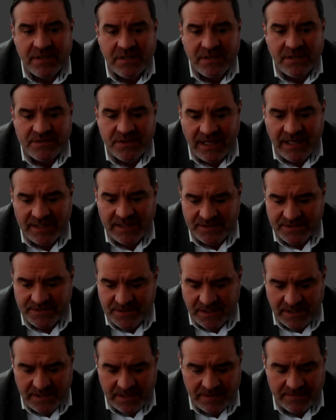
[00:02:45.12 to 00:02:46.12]
So that's
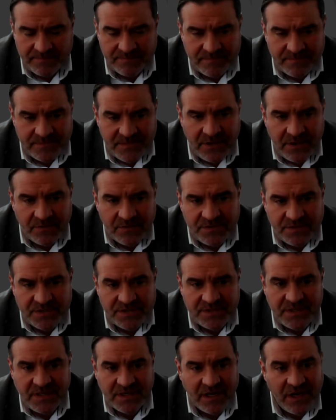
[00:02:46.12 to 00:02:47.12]

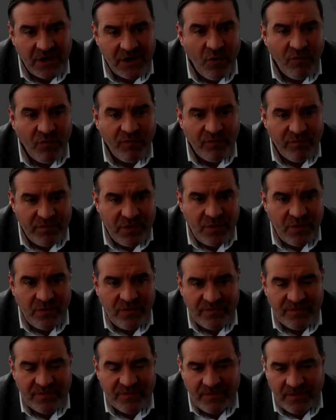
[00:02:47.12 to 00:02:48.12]
just an overview
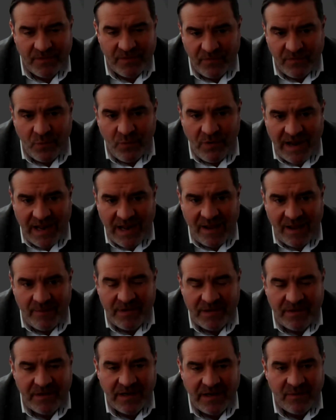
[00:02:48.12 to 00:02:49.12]
of who I am
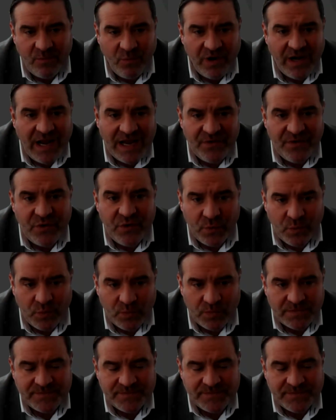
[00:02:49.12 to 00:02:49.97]
and what I do.